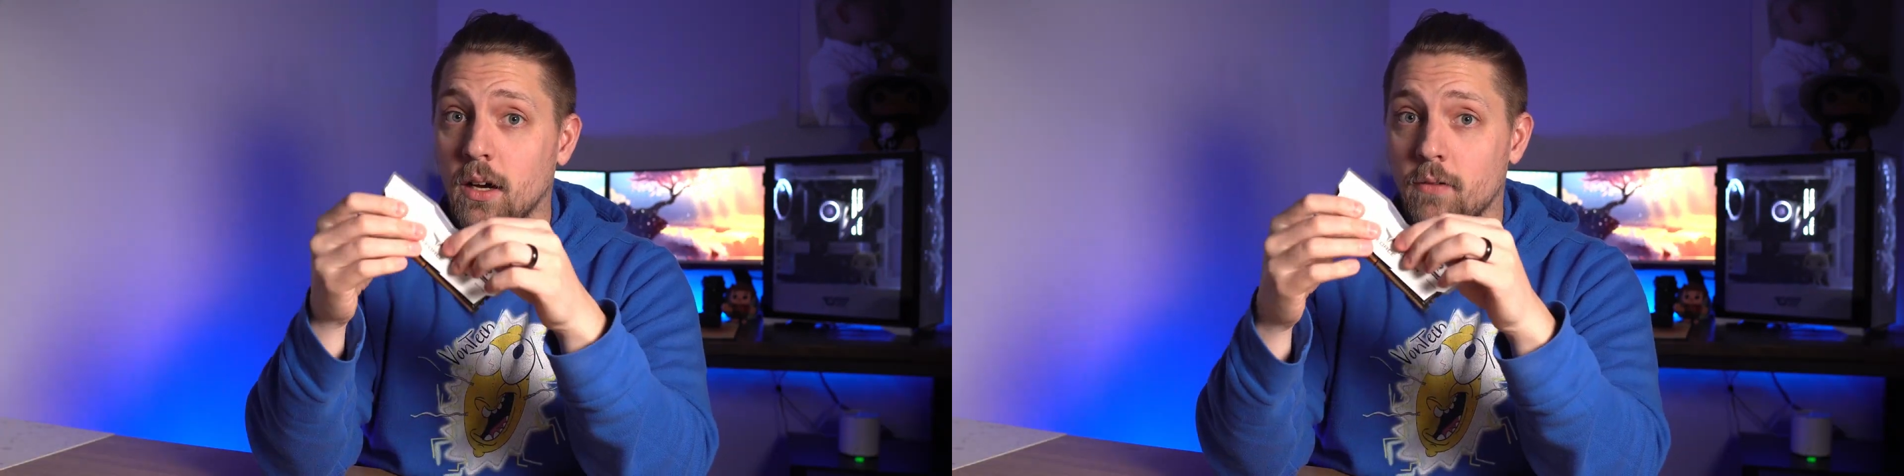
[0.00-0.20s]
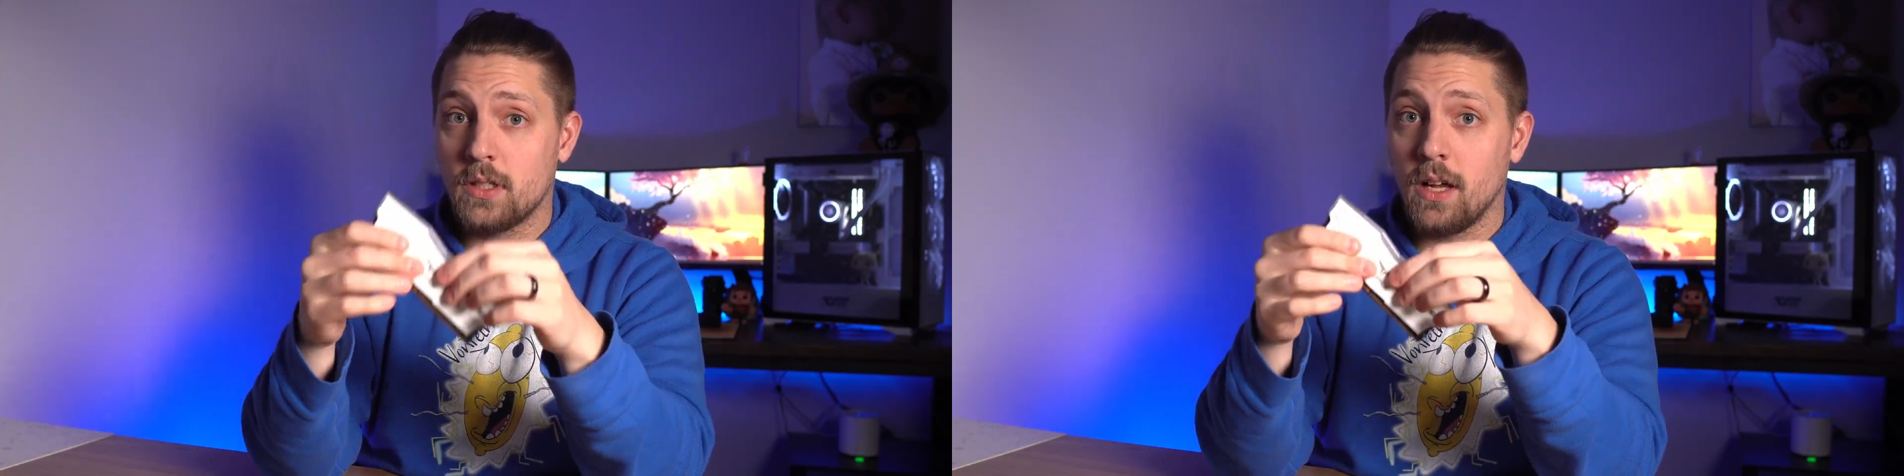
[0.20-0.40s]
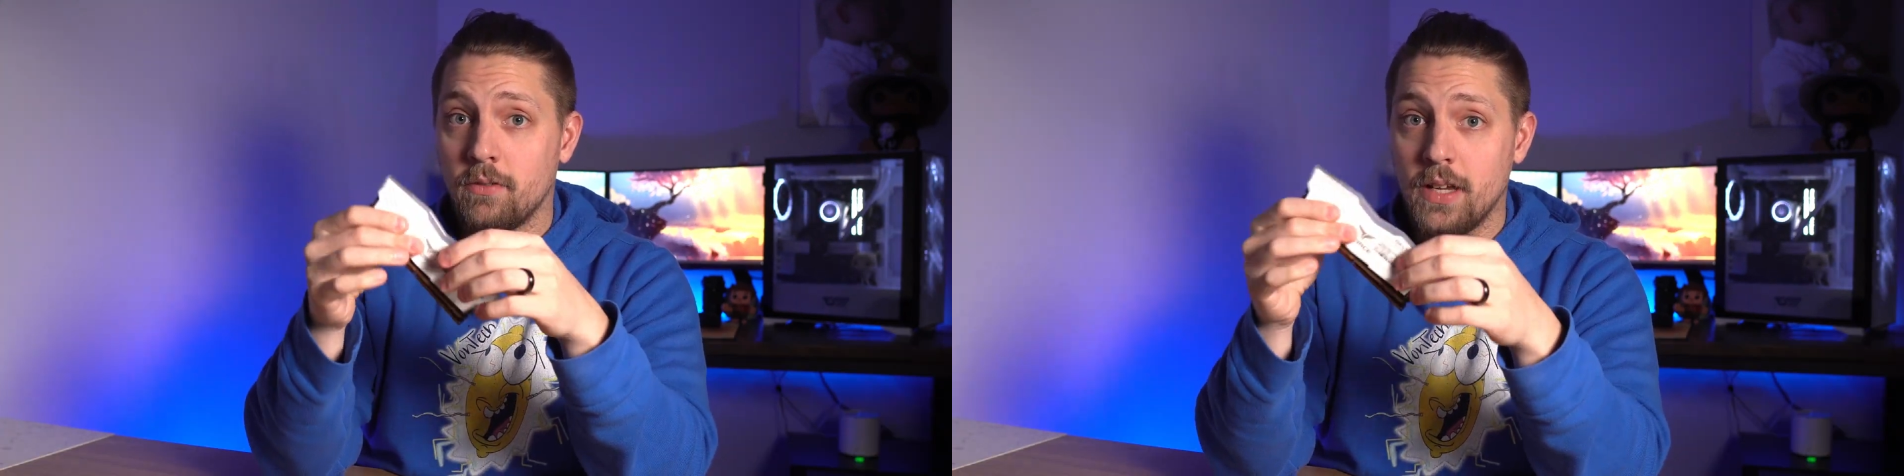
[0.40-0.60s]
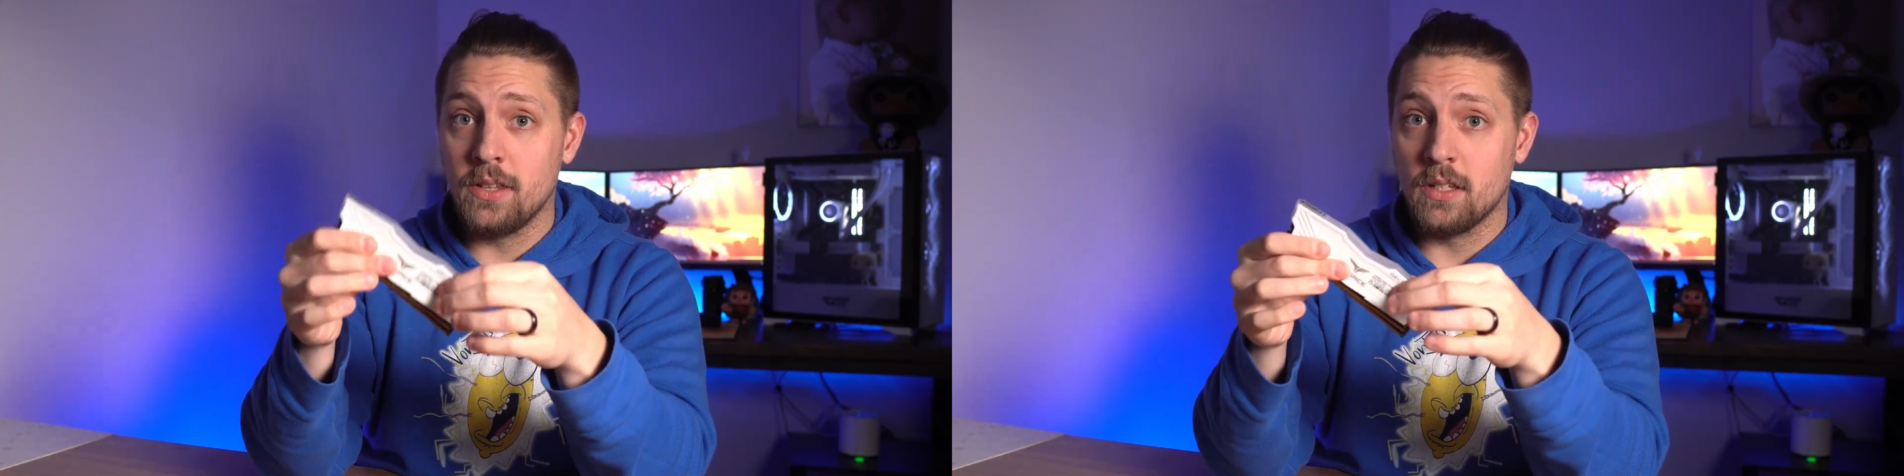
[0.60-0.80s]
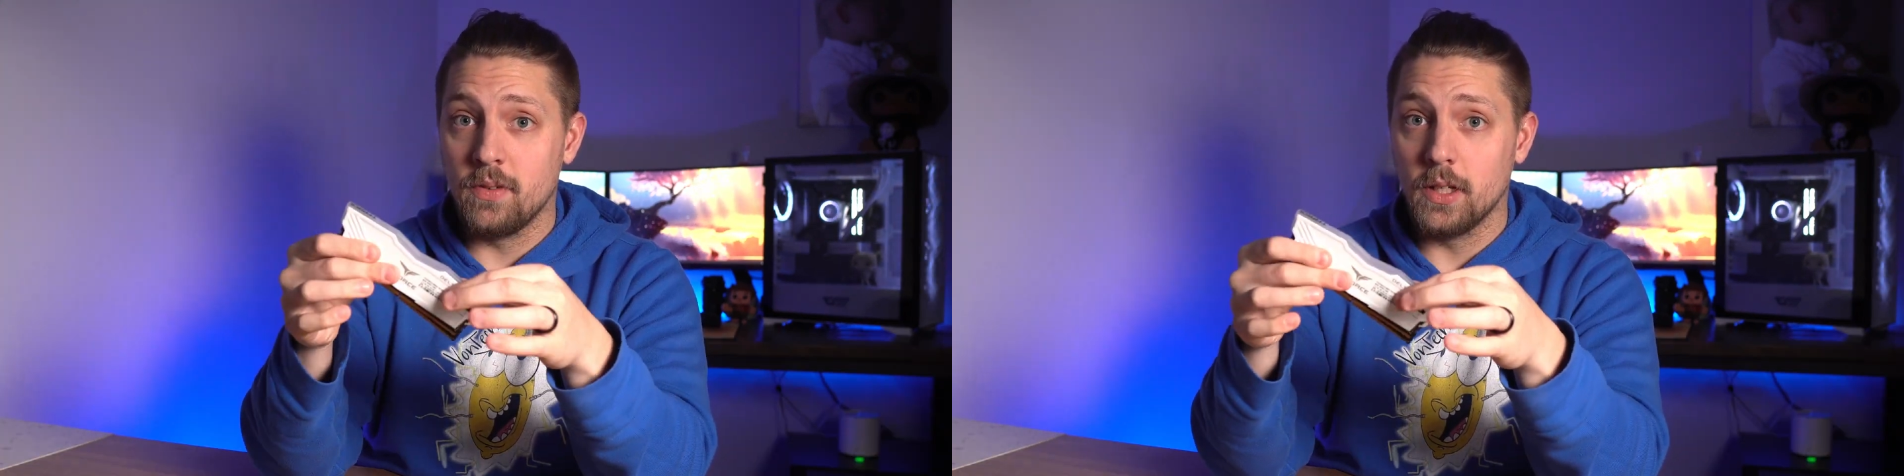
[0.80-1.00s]
of stuff in
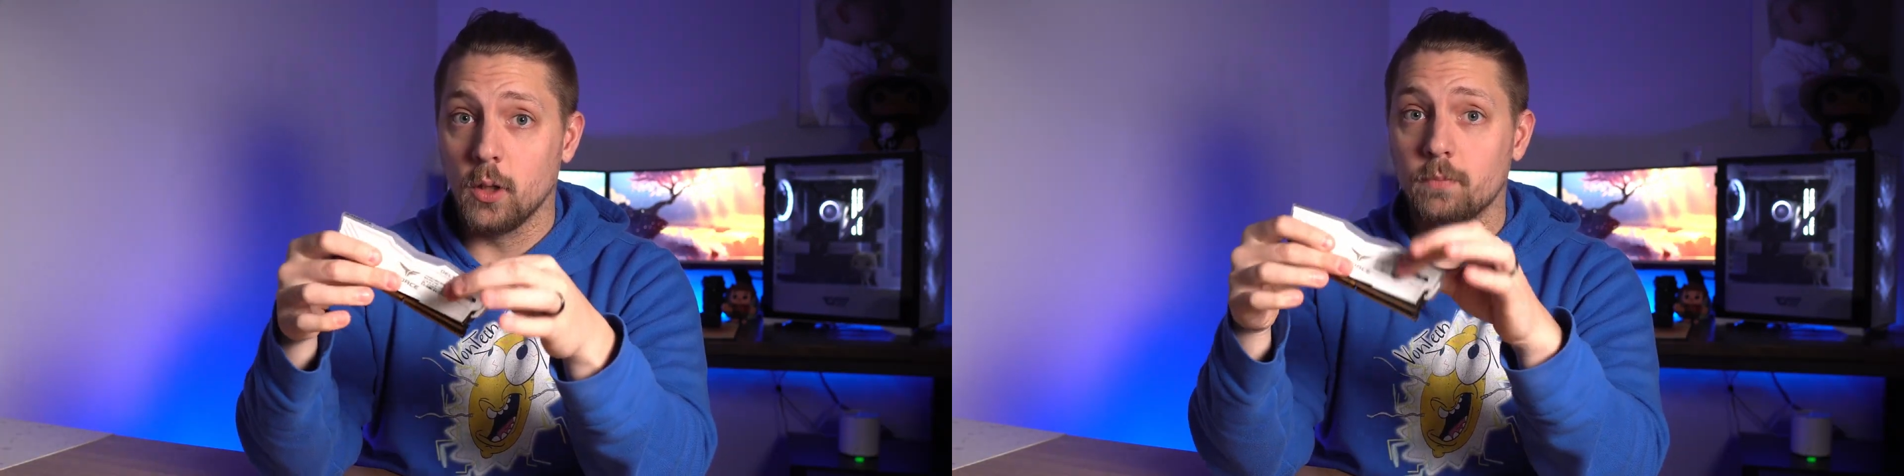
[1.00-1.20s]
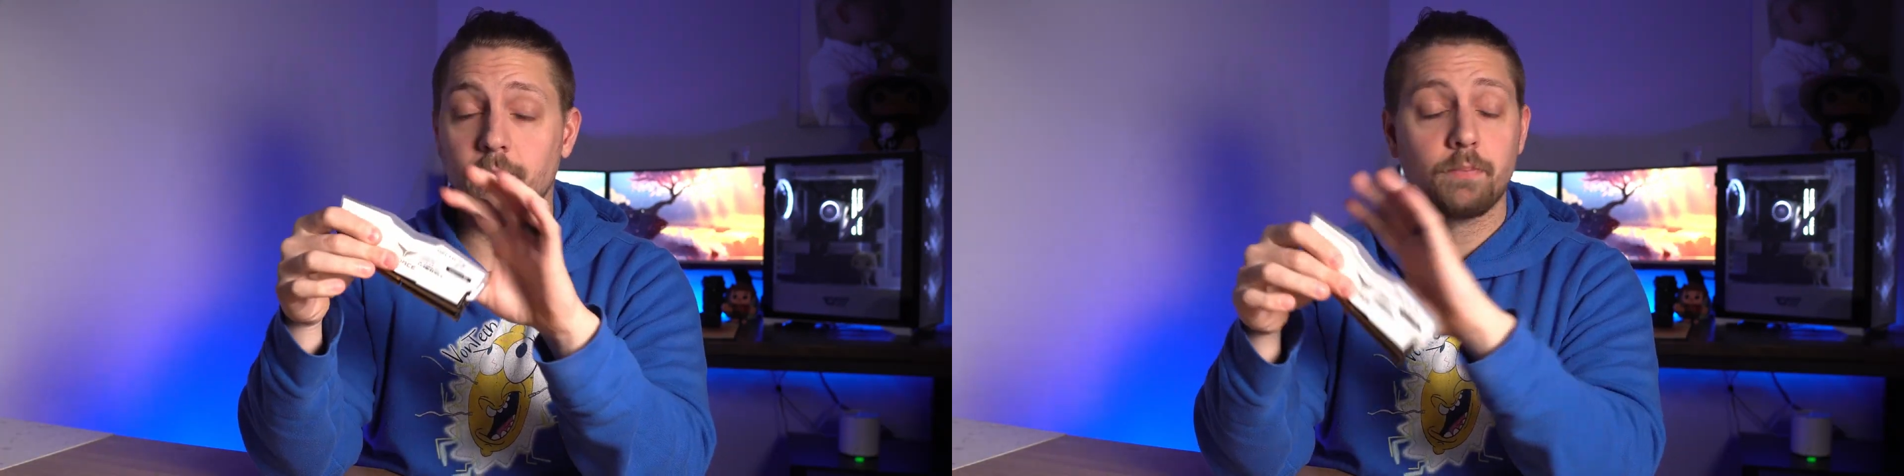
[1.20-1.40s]
this video.